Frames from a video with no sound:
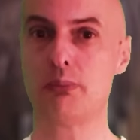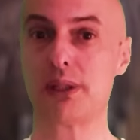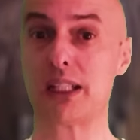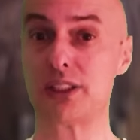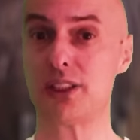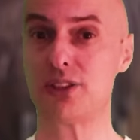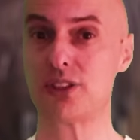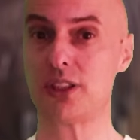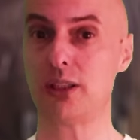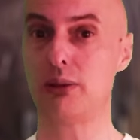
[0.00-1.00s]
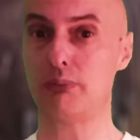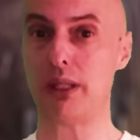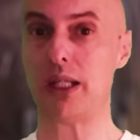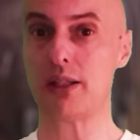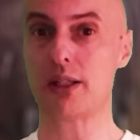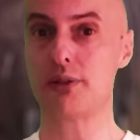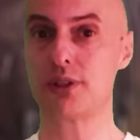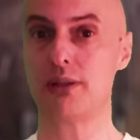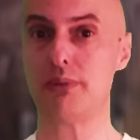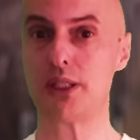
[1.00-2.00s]
but actually still meet
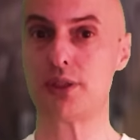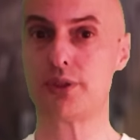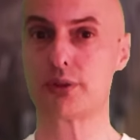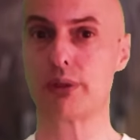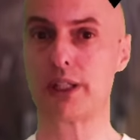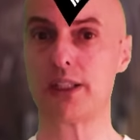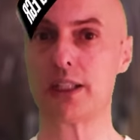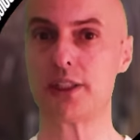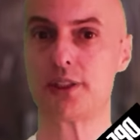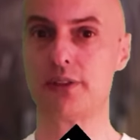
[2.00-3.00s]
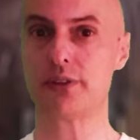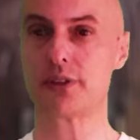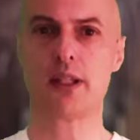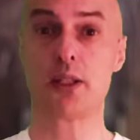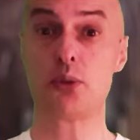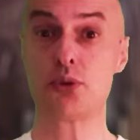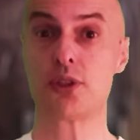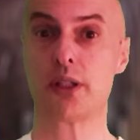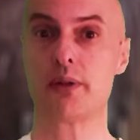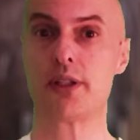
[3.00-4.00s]
those emissions regulations. They
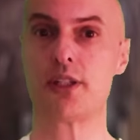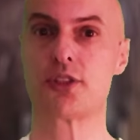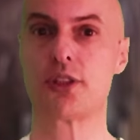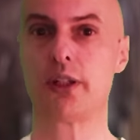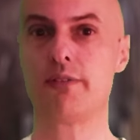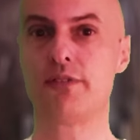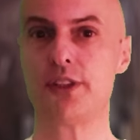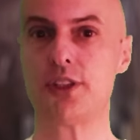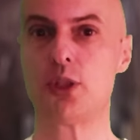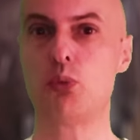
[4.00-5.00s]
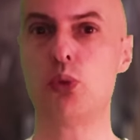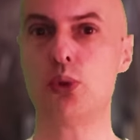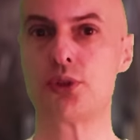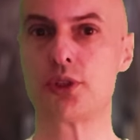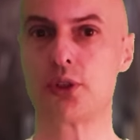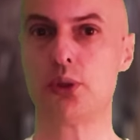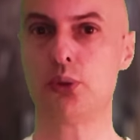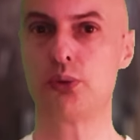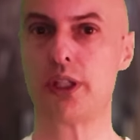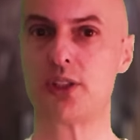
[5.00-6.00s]
also at this time fitted a
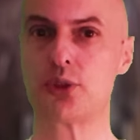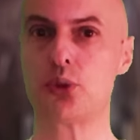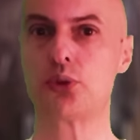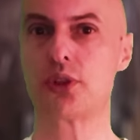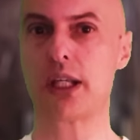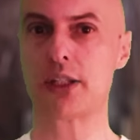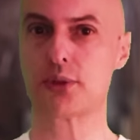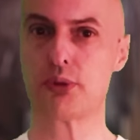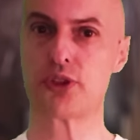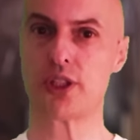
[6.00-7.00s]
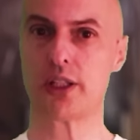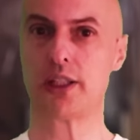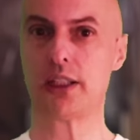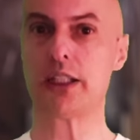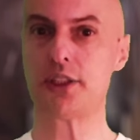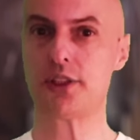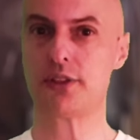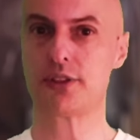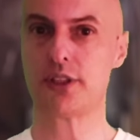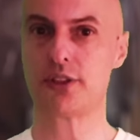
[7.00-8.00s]
water-cooled exhaust gas
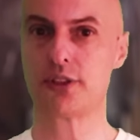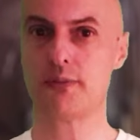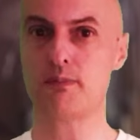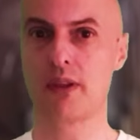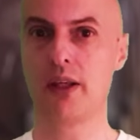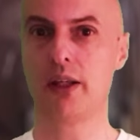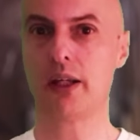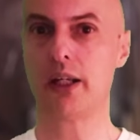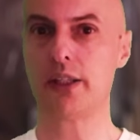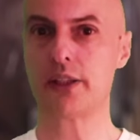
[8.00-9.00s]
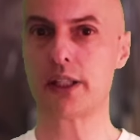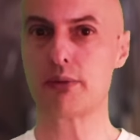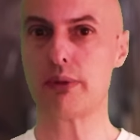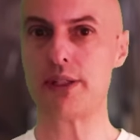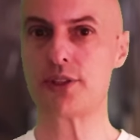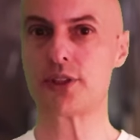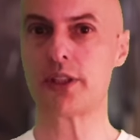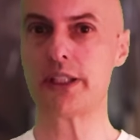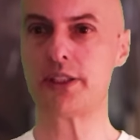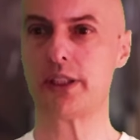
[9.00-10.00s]
recirculation system, and they
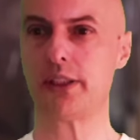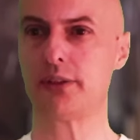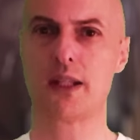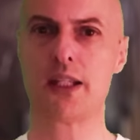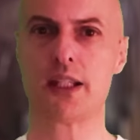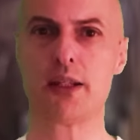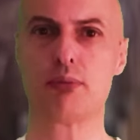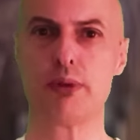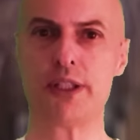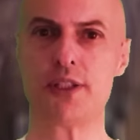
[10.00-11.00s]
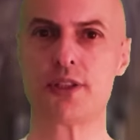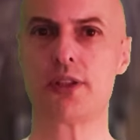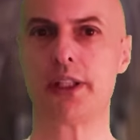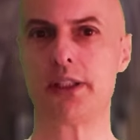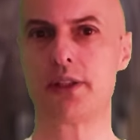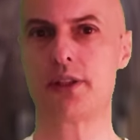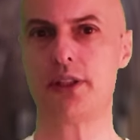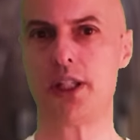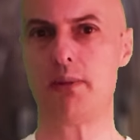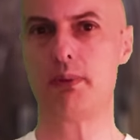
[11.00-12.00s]
resighted and they redesigned the
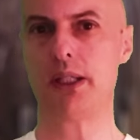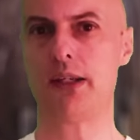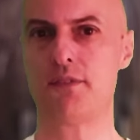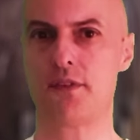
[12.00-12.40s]
DPF